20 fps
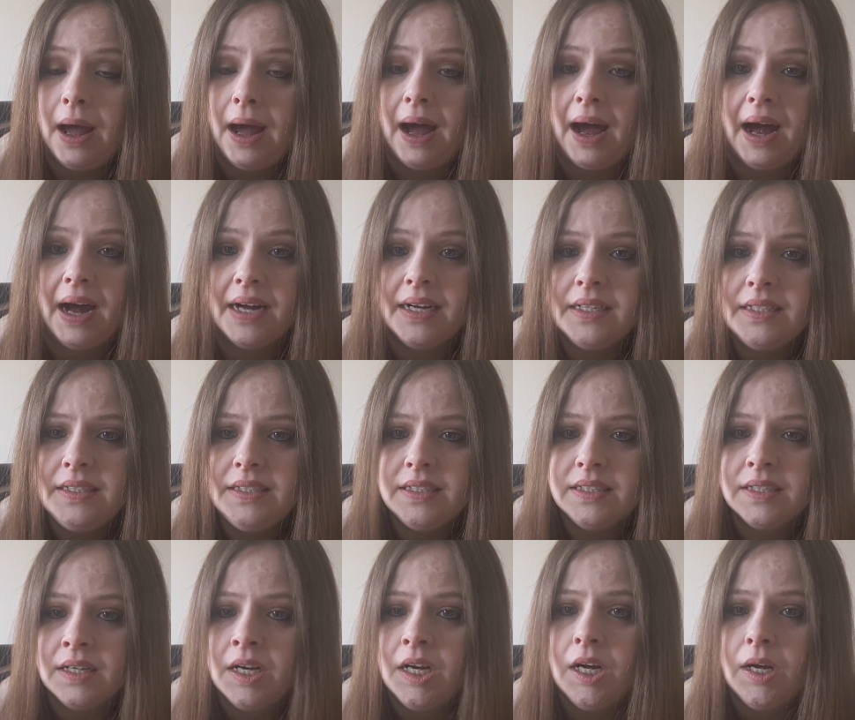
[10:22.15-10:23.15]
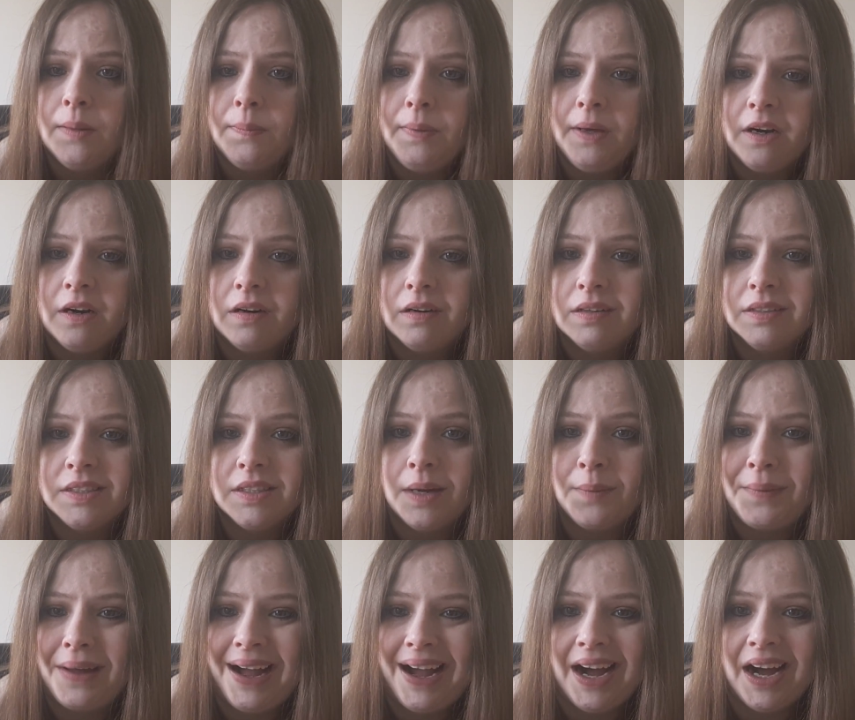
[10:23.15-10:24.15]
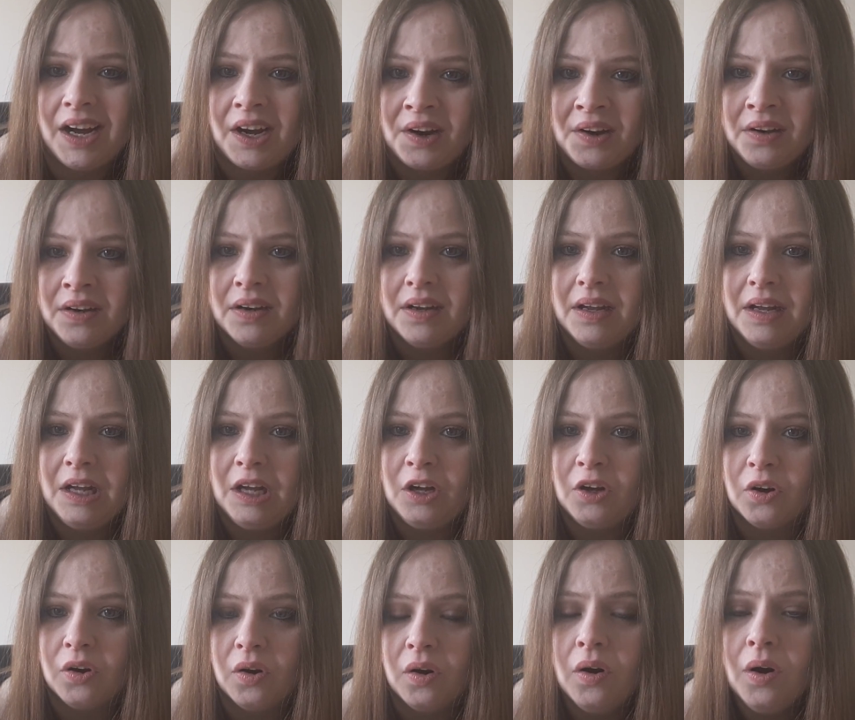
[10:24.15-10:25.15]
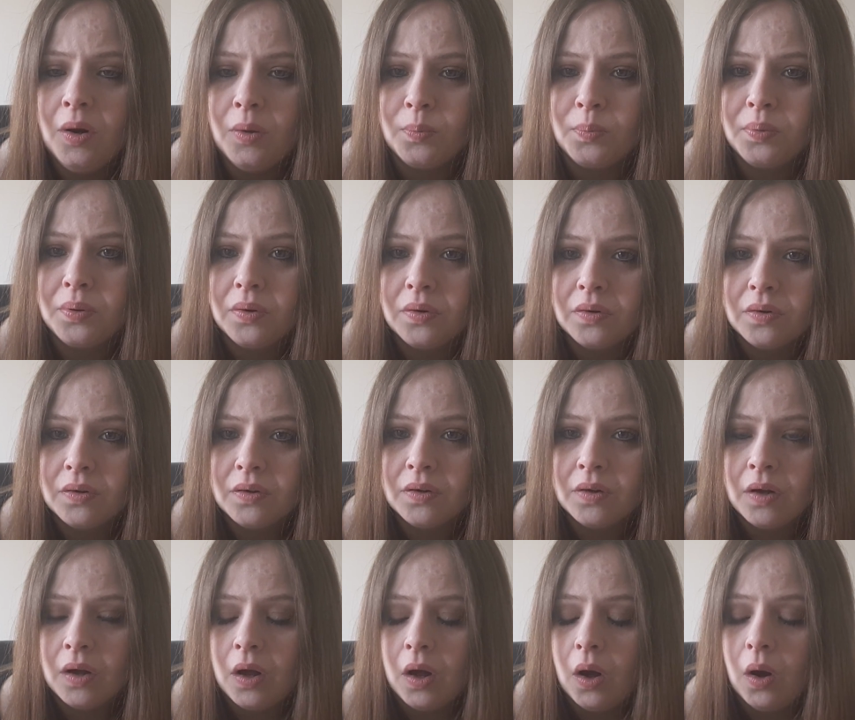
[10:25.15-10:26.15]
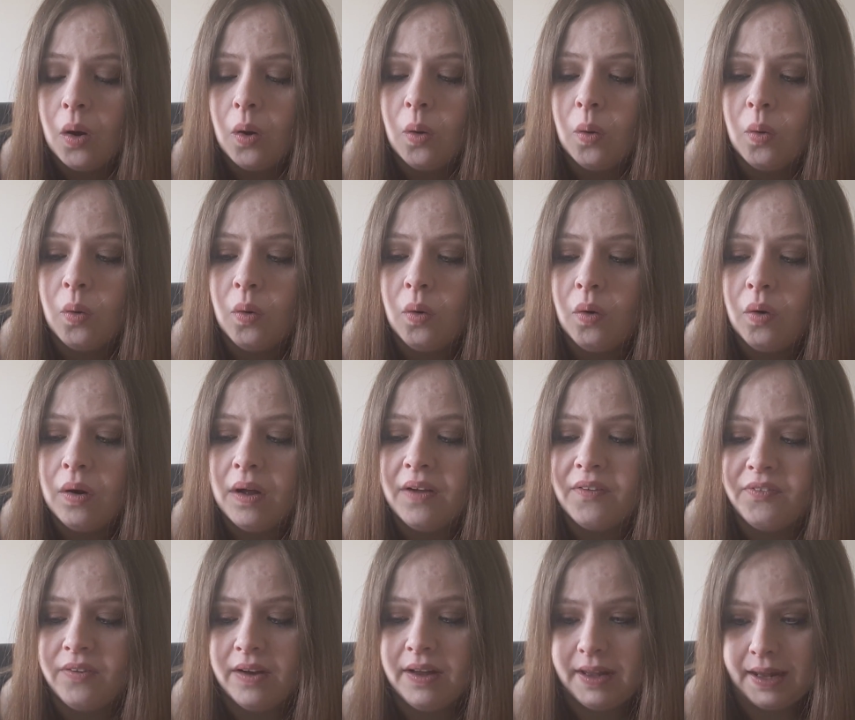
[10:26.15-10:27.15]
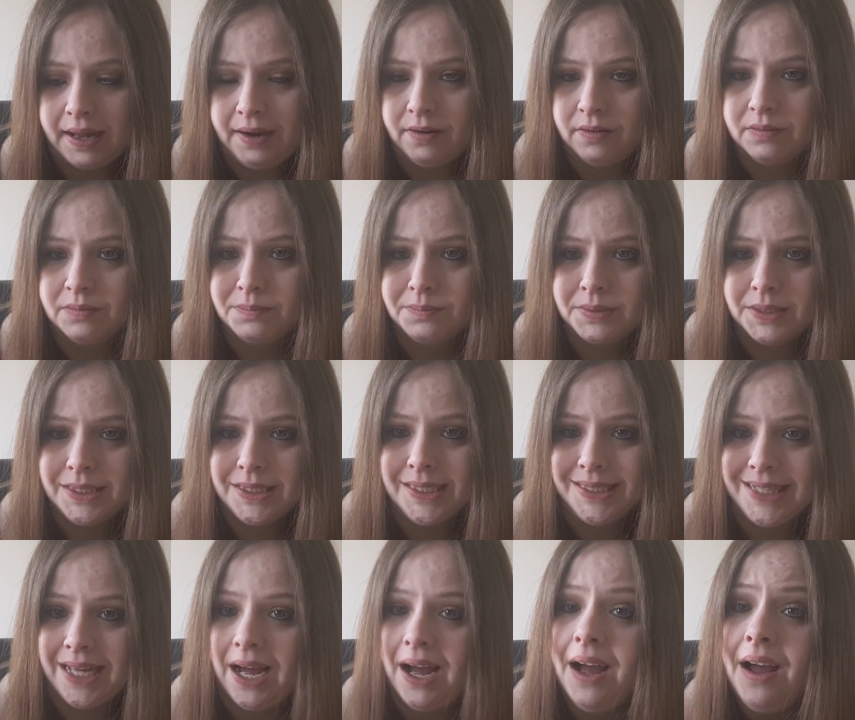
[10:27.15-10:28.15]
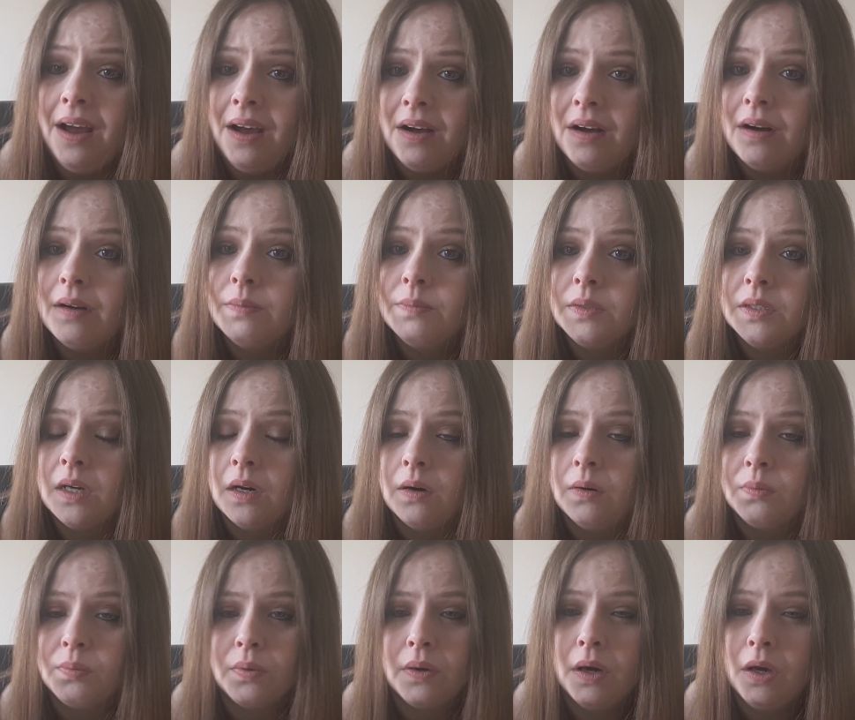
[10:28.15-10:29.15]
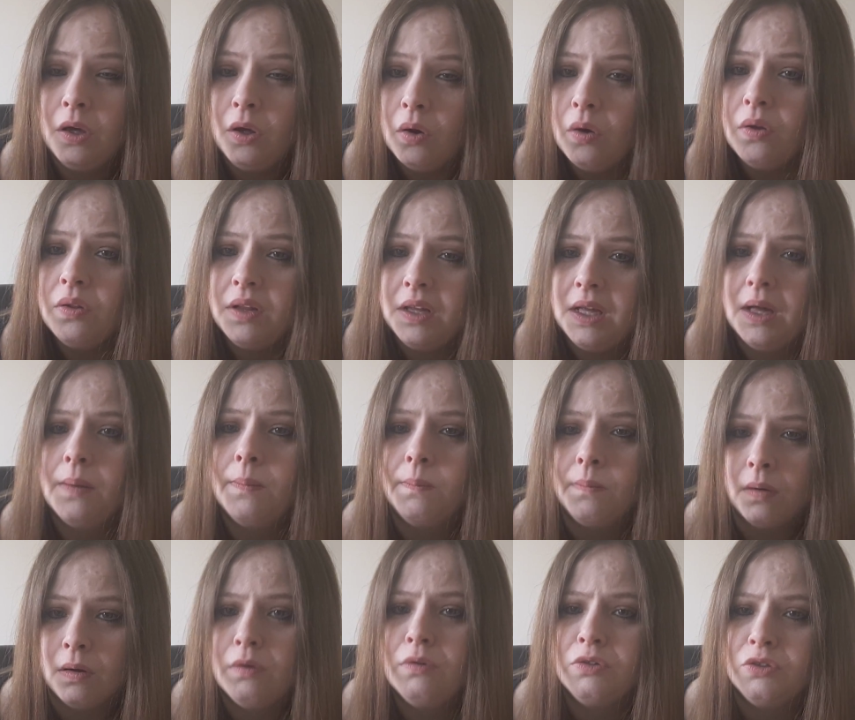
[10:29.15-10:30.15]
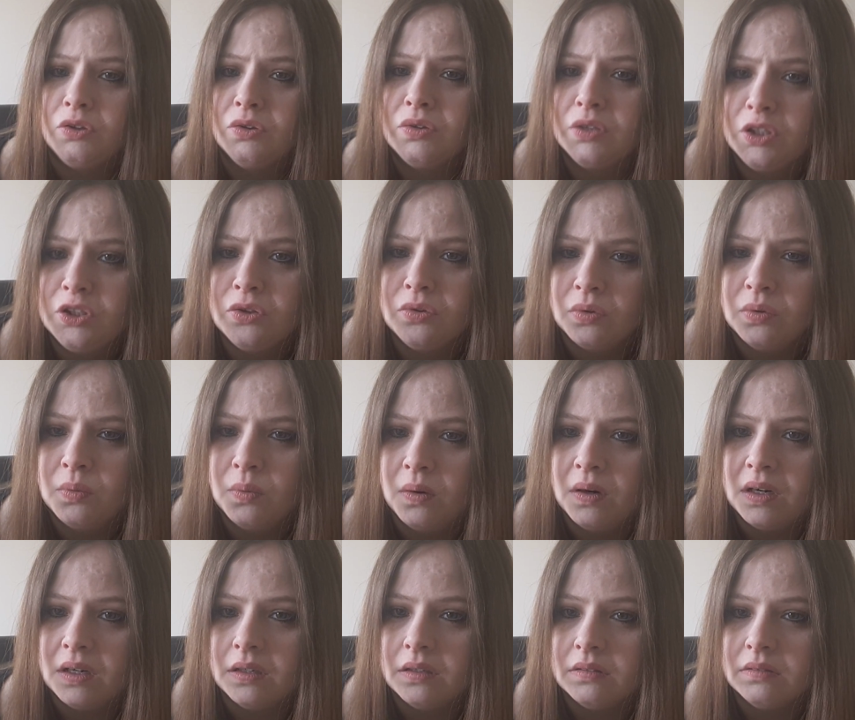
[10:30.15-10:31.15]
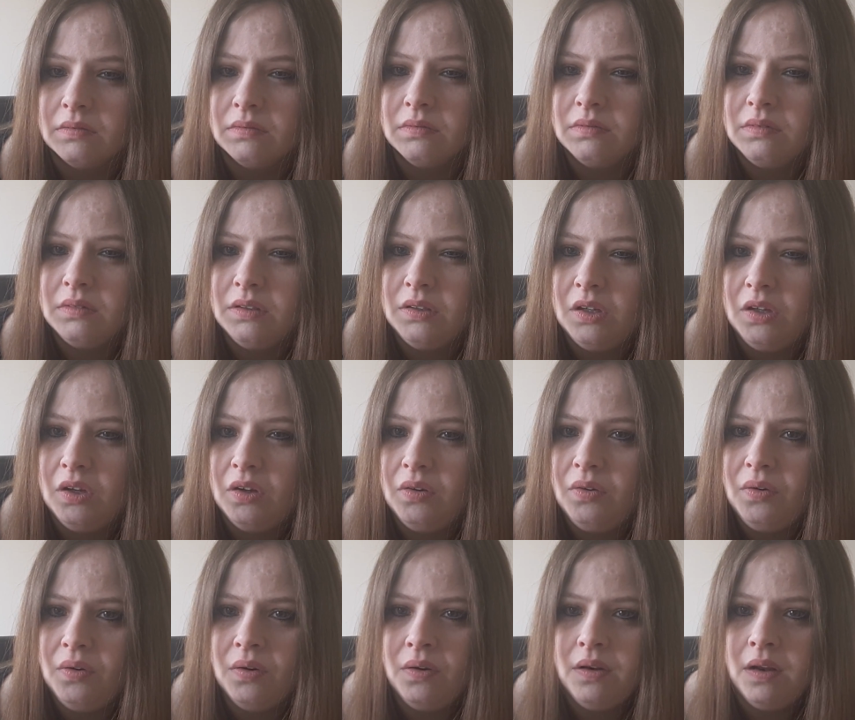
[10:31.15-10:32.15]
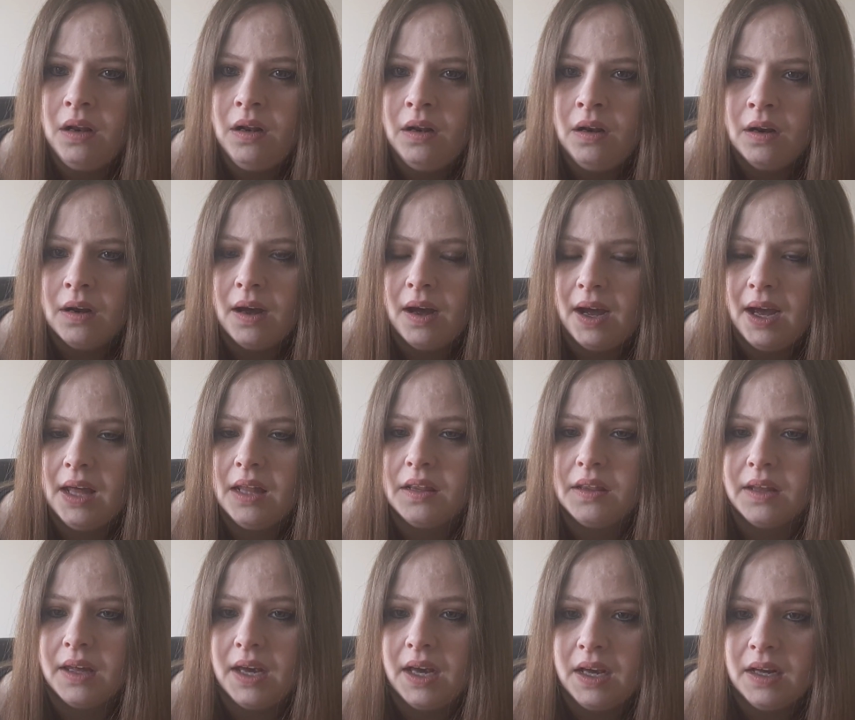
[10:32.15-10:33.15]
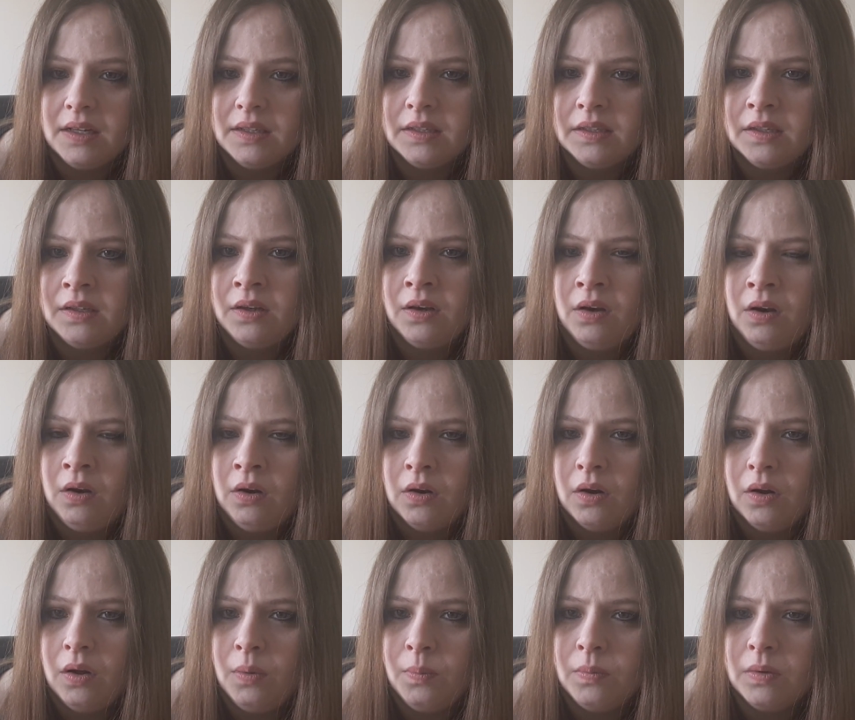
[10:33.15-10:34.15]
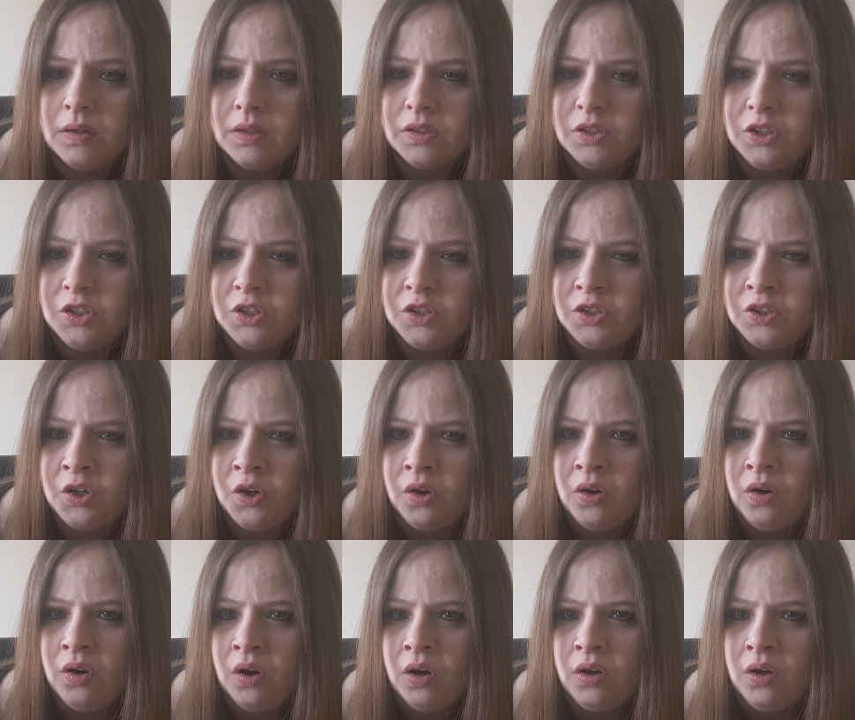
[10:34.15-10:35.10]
bad because I'm acting up. Or if I get upset, I'm told, well, you're the emotional one. You take things too much